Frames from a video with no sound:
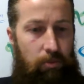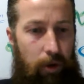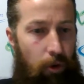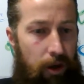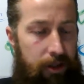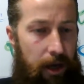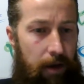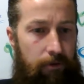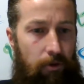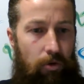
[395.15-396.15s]
we always
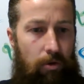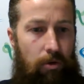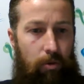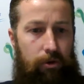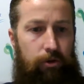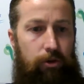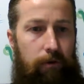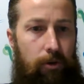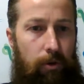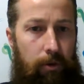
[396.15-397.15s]
have, or what's
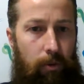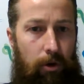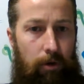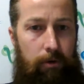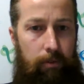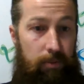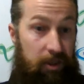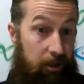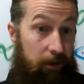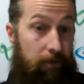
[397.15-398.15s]
your view on the world,
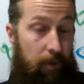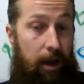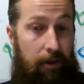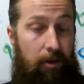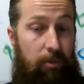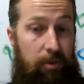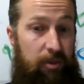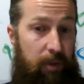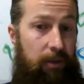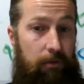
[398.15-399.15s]
particularly from an AFL
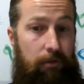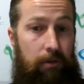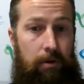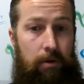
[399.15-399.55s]
perspective?